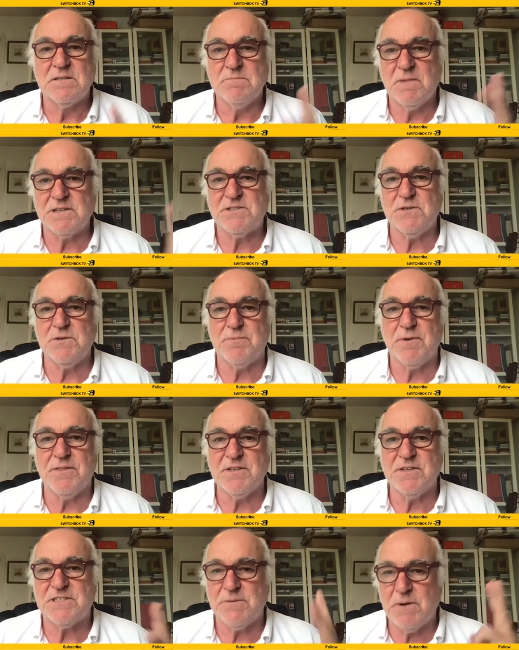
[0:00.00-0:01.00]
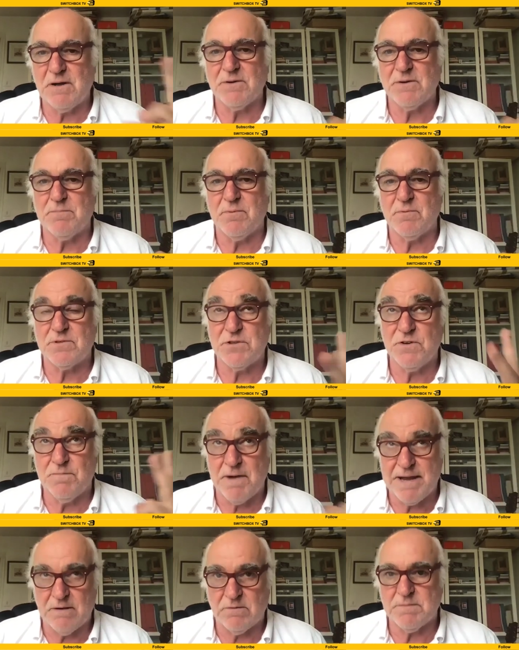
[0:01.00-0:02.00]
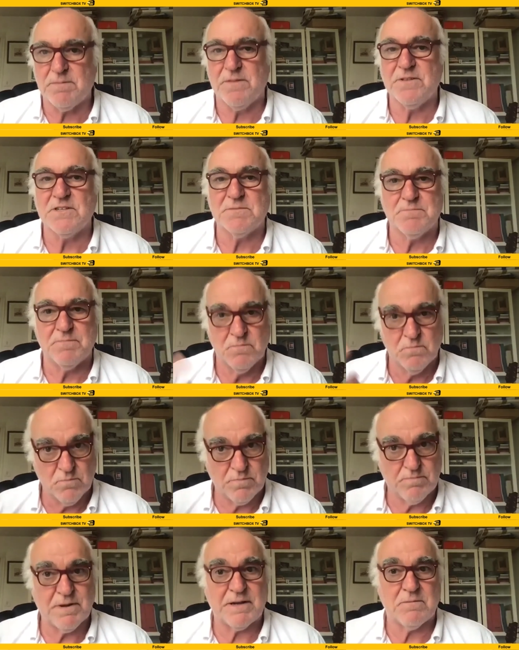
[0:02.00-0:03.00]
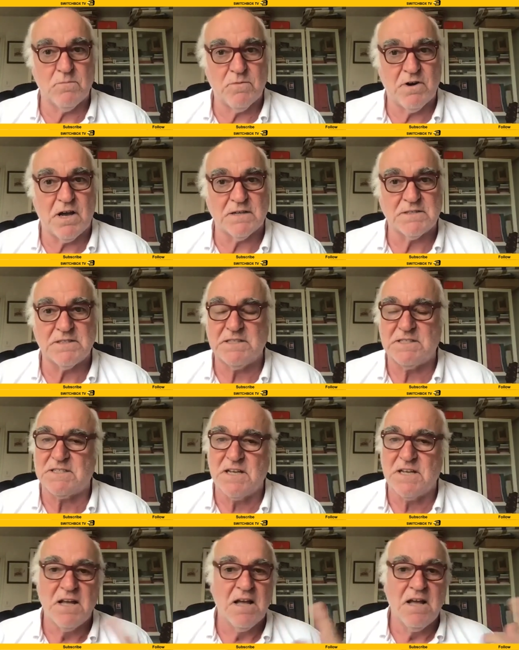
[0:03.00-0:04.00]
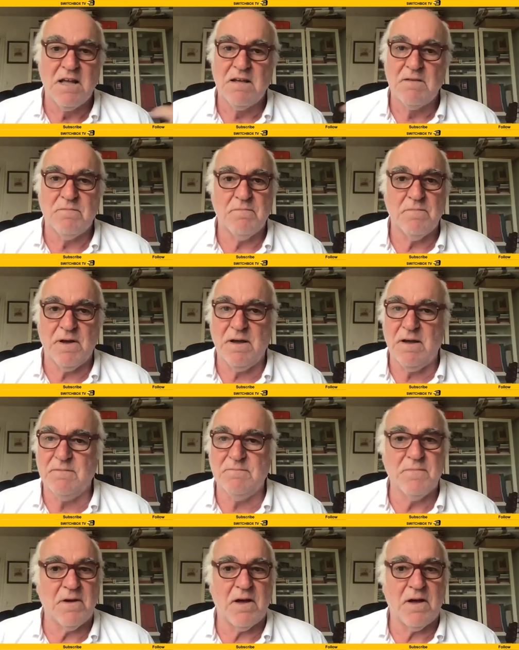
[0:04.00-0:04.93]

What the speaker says: My two brothers, two of my elder brothers were artists. I